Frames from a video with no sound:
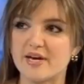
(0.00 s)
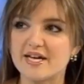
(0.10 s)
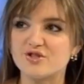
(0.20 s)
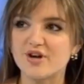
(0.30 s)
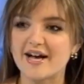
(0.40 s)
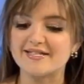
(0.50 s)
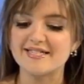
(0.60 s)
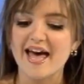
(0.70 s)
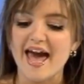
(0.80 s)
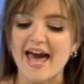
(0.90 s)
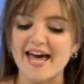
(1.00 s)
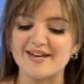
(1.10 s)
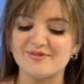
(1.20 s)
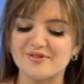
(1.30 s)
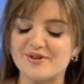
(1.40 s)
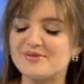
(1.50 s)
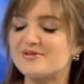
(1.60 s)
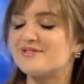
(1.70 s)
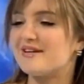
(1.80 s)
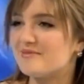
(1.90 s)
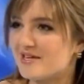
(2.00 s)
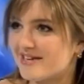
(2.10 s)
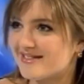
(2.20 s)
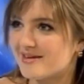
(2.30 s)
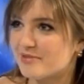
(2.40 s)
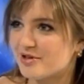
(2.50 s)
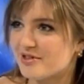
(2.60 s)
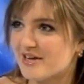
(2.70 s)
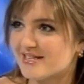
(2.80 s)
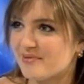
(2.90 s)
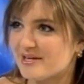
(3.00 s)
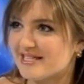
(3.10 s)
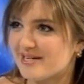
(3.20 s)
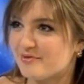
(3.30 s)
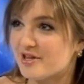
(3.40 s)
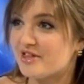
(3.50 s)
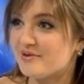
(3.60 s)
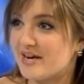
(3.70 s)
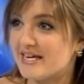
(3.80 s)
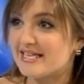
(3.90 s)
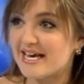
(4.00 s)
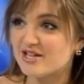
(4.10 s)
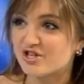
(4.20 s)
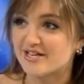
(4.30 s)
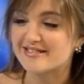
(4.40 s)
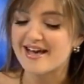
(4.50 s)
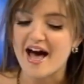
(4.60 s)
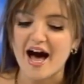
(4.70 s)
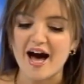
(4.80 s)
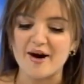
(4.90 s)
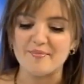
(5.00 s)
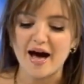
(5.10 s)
interests. And those are some of the similar things that we see with the United Nations. Um,